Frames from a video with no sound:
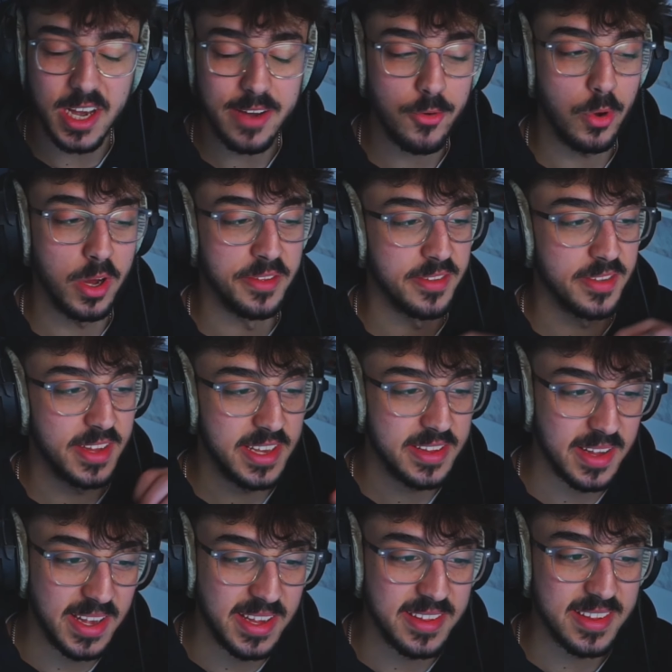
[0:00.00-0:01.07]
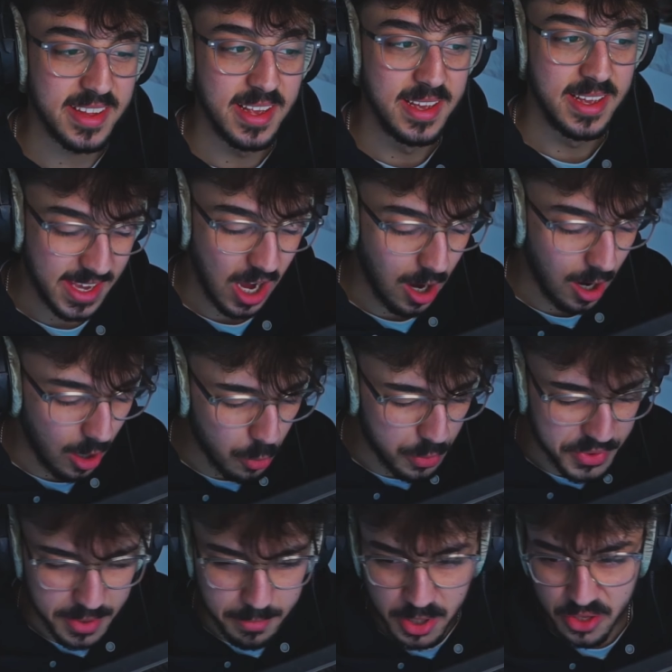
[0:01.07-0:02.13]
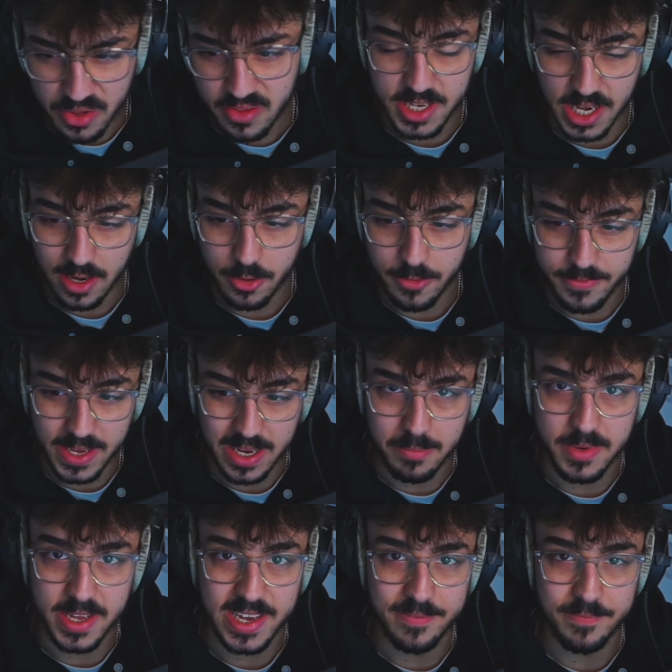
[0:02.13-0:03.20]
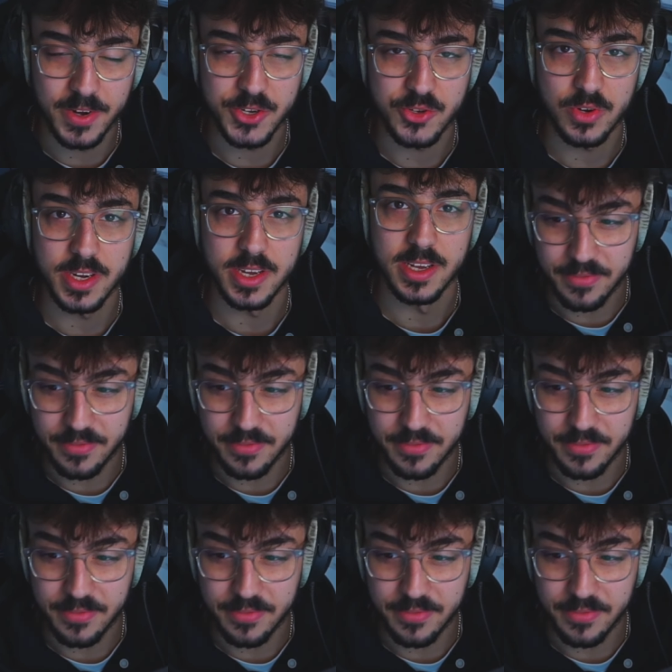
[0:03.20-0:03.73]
to the other ones. This is the ultimate yellow themed inventory.